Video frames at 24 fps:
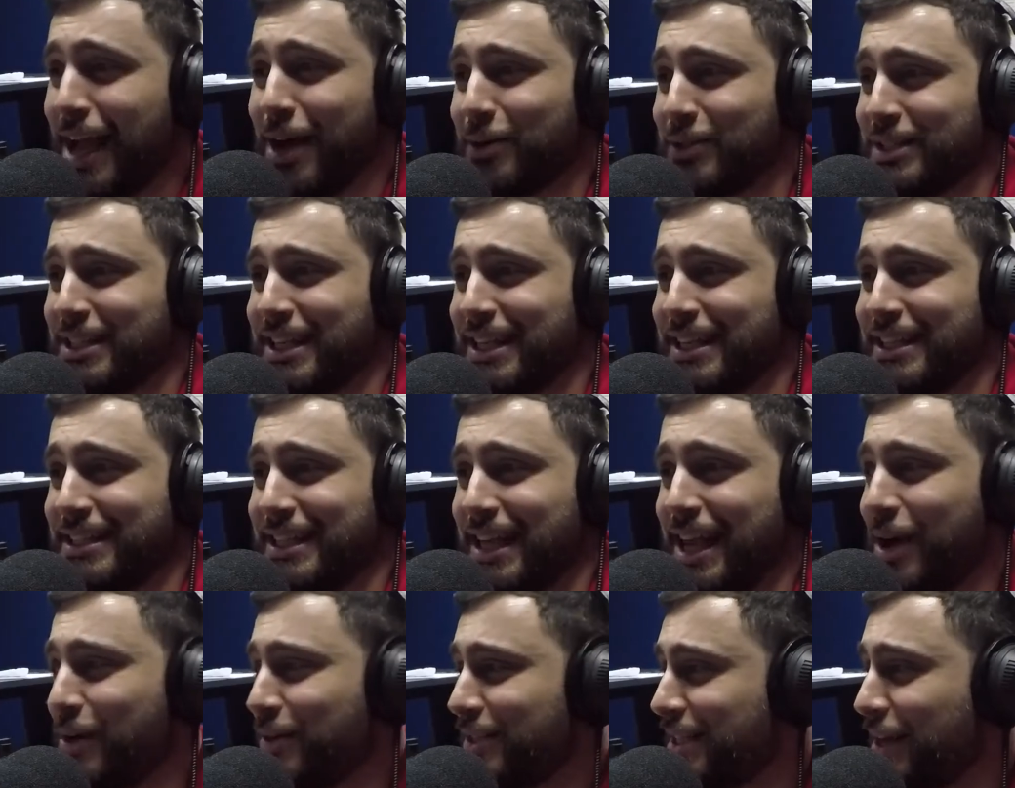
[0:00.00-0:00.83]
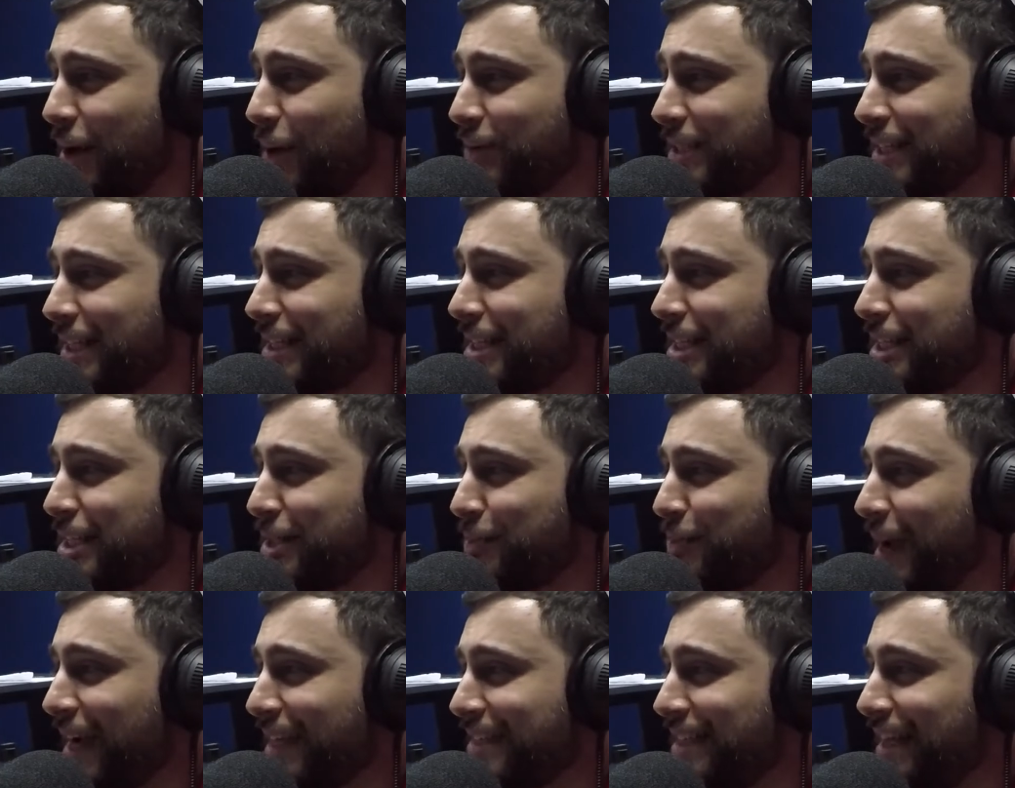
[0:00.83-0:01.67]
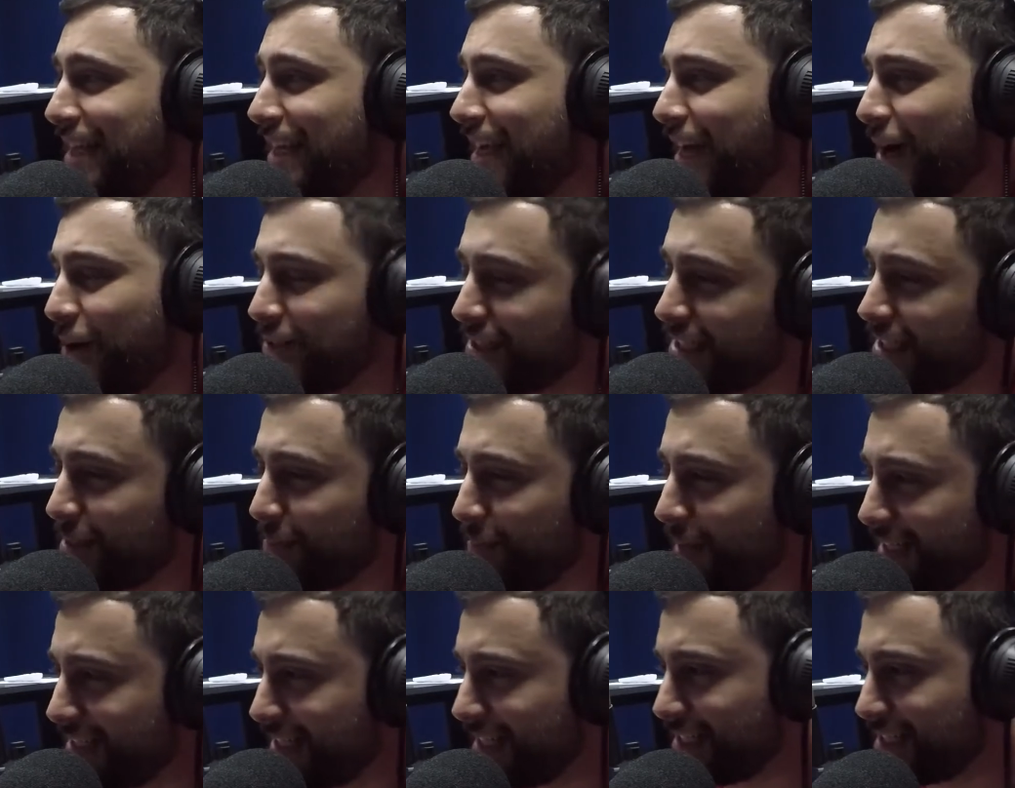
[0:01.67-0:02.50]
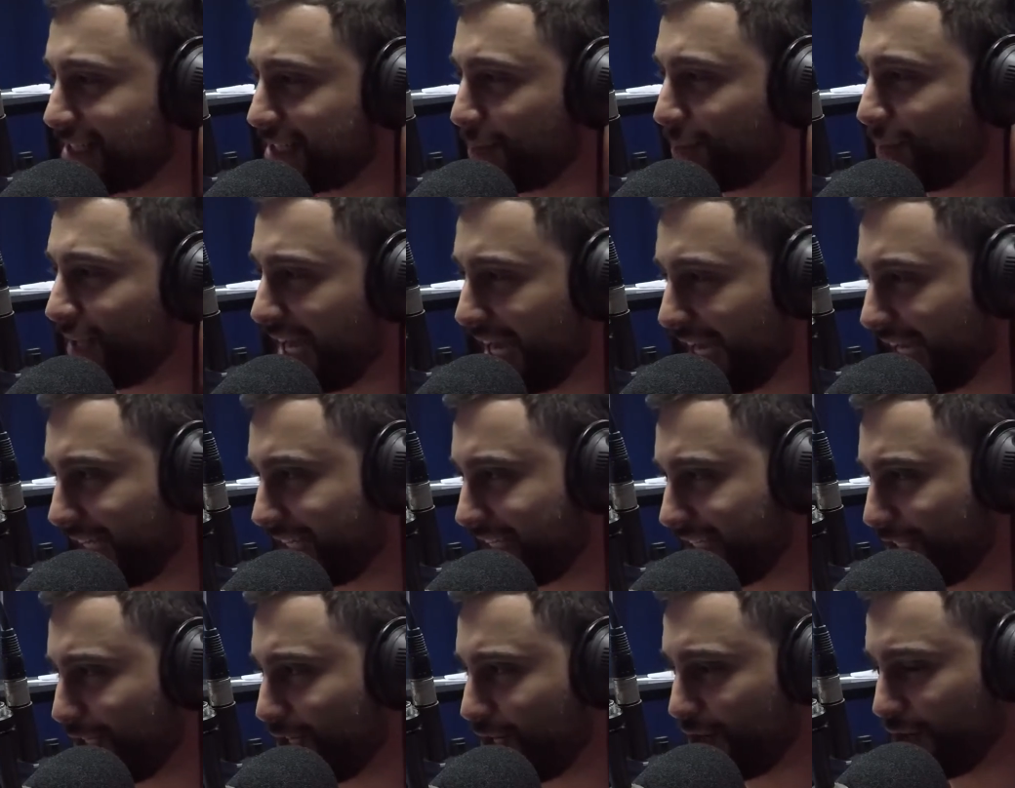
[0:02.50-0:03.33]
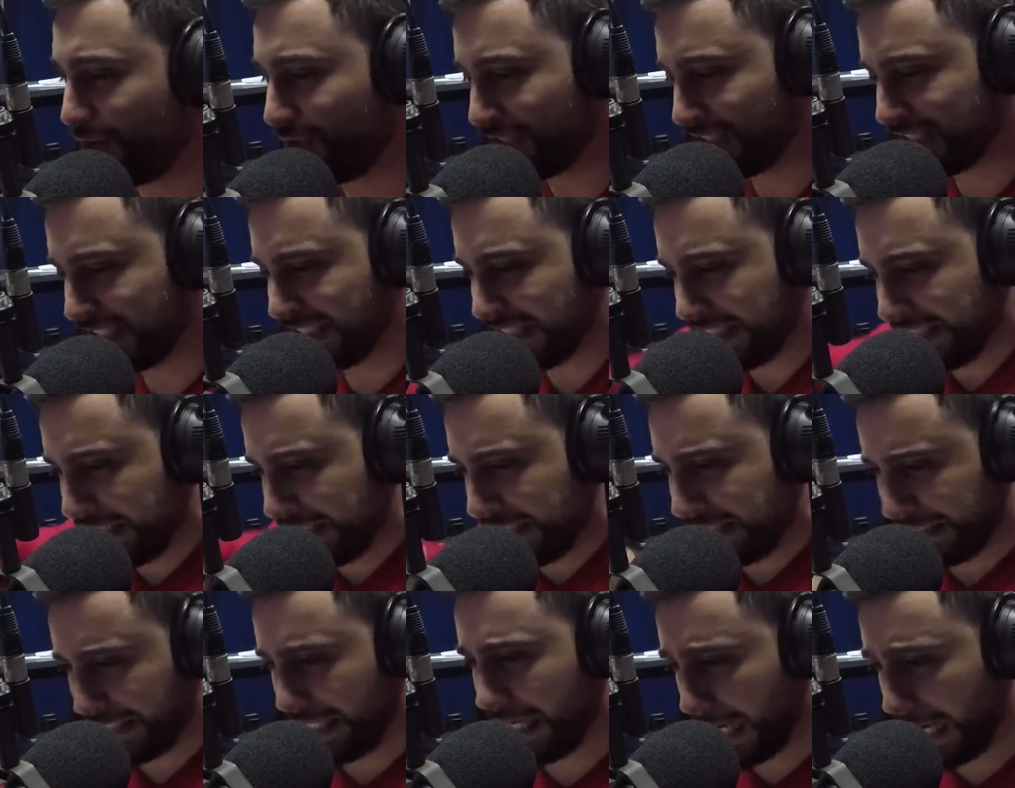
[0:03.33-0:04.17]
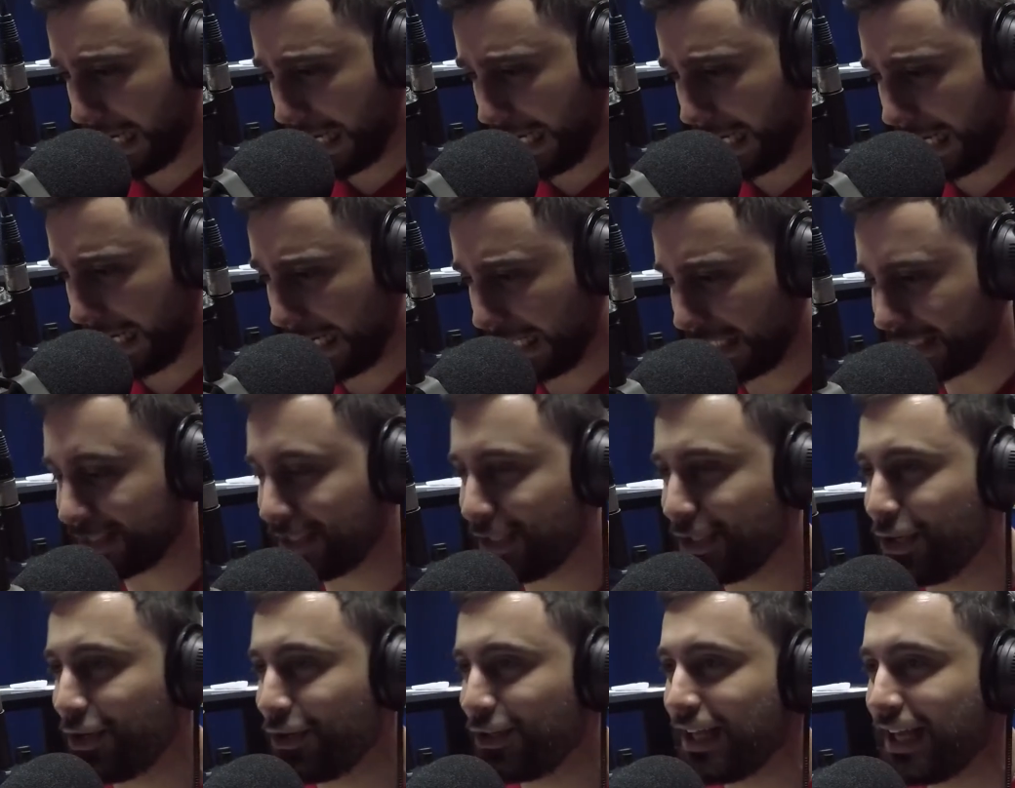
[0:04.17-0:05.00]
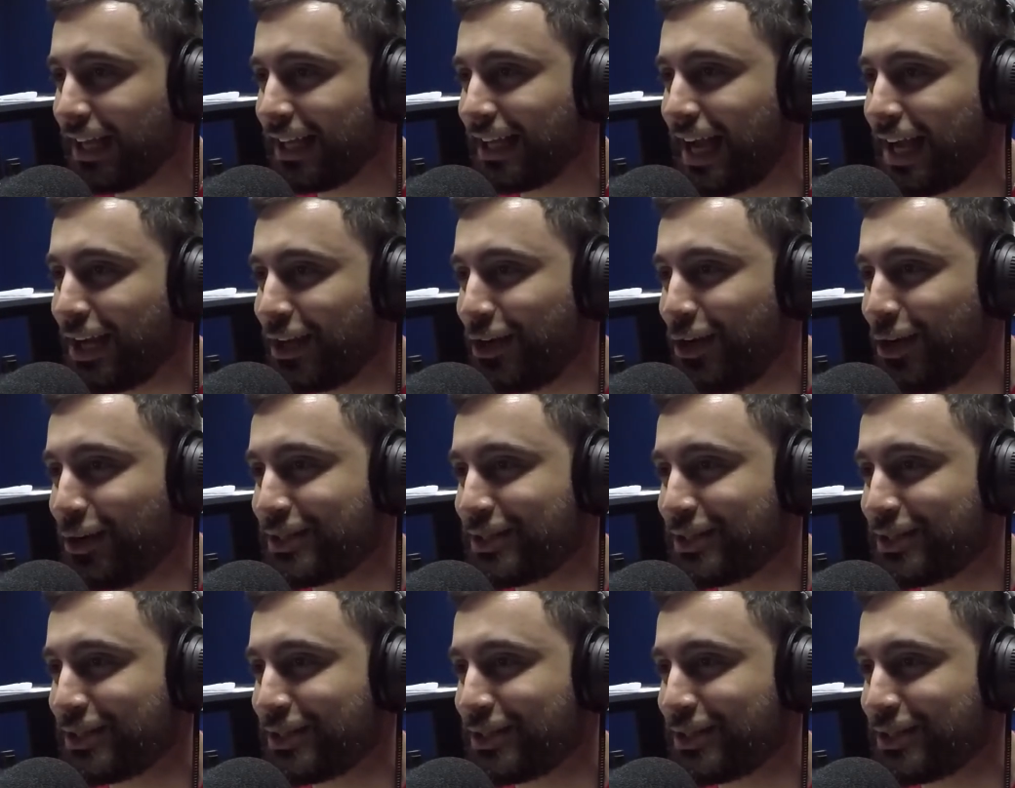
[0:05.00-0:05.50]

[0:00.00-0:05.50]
I was gonna say, I was expecting some like, you know, you know, like, I don't know,